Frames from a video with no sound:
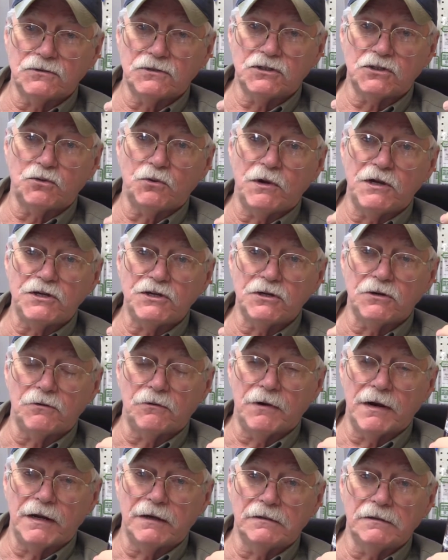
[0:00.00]
swish it
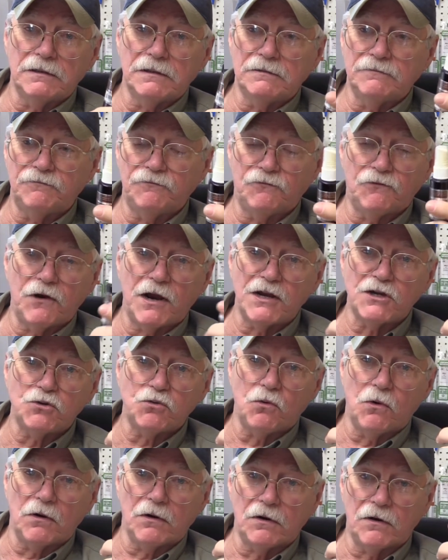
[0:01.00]
around in fresh
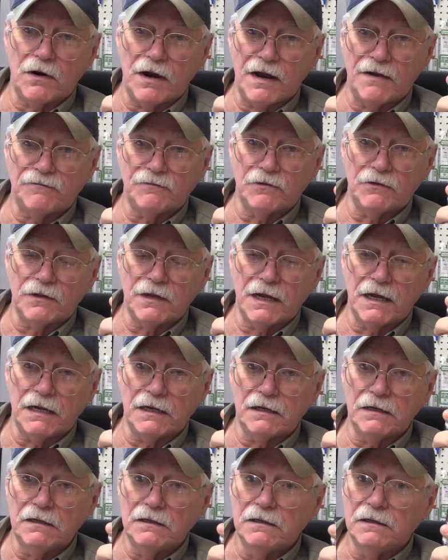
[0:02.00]
water after that.